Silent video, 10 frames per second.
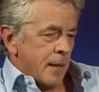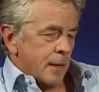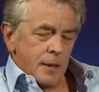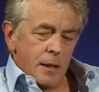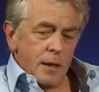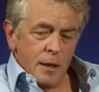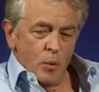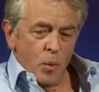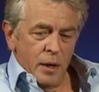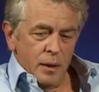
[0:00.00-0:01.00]
clearly
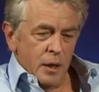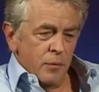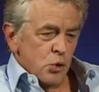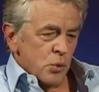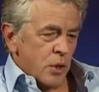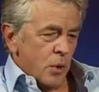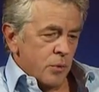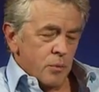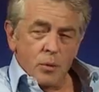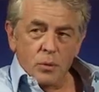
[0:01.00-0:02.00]
when individuals go
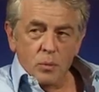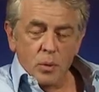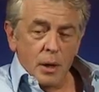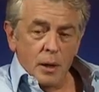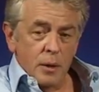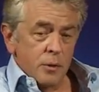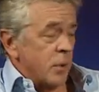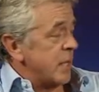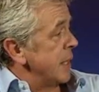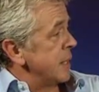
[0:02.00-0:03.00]
through
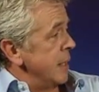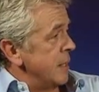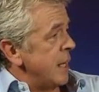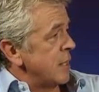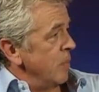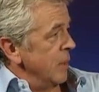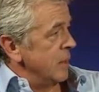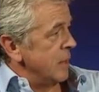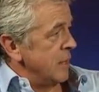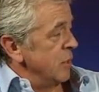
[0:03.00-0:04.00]
360 assessments,
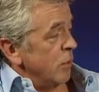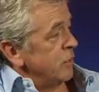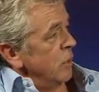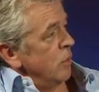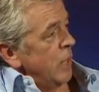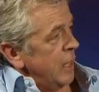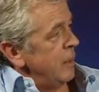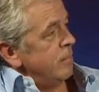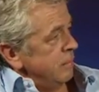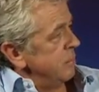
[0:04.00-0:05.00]
this is often a really
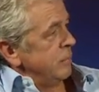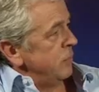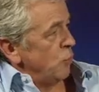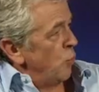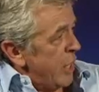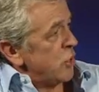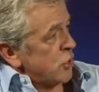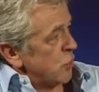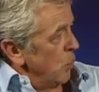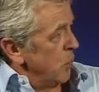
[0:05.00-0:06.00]
rich
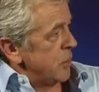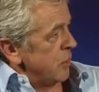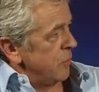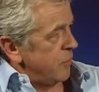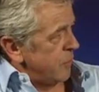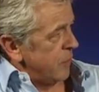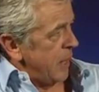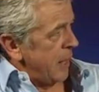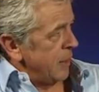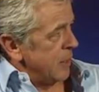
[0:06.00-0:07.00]
source of
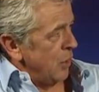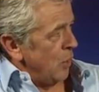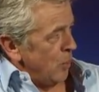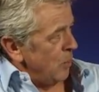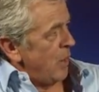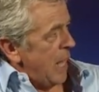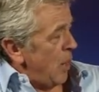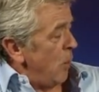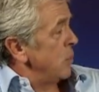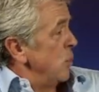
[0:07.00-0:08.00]
getting to know
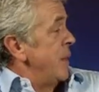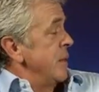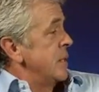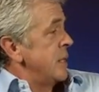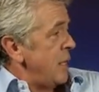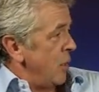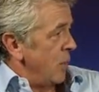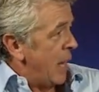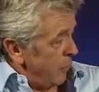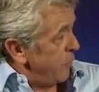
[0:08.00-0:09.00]
how do others see you,
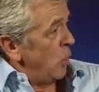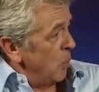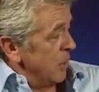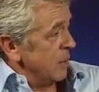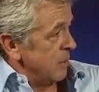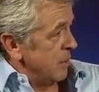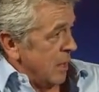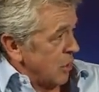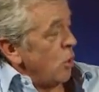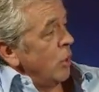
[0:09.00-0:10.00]
how do followers,
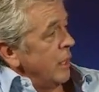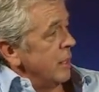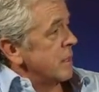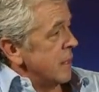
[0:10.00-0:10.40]
colleagues see